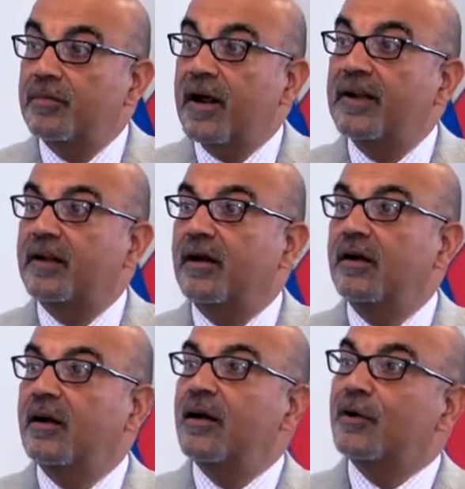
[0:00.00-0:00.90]
rental
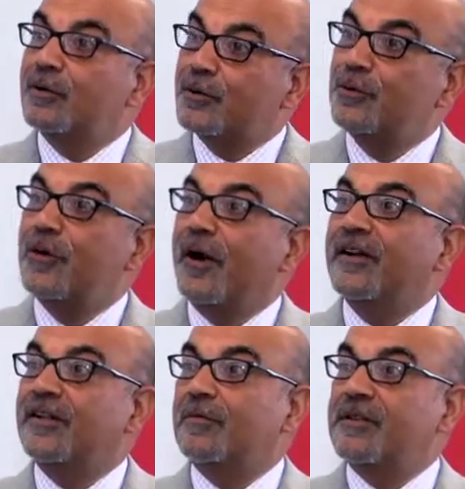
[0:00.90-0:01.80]
to
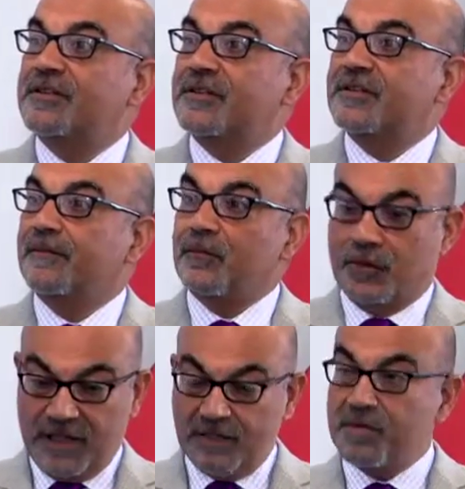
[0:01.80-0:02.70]
another business. So
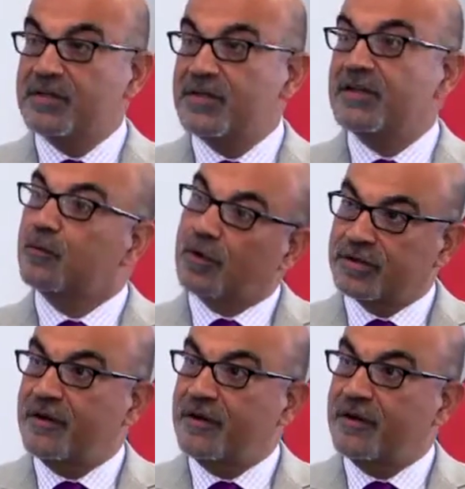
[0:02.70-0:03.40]
that business was the